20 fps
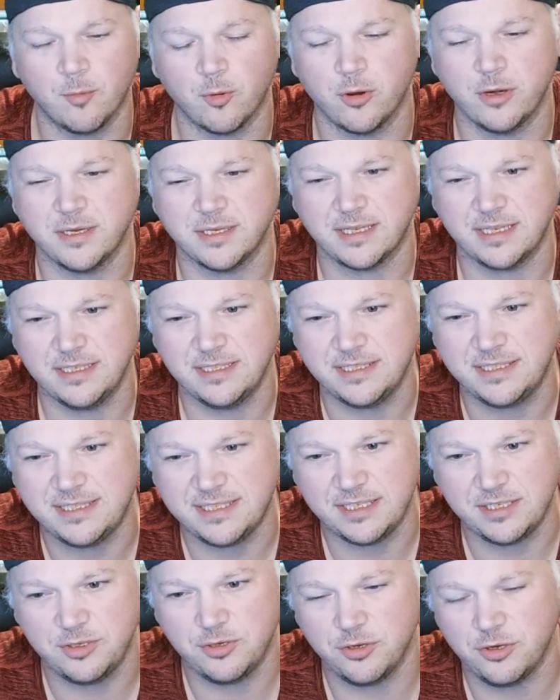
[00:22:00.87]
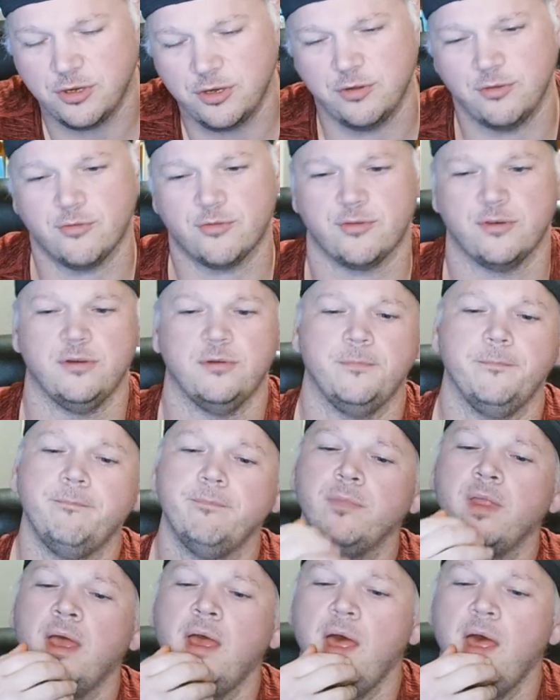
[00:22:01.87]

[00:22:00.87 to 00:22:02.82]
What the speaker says: I'm going to continue to do so. You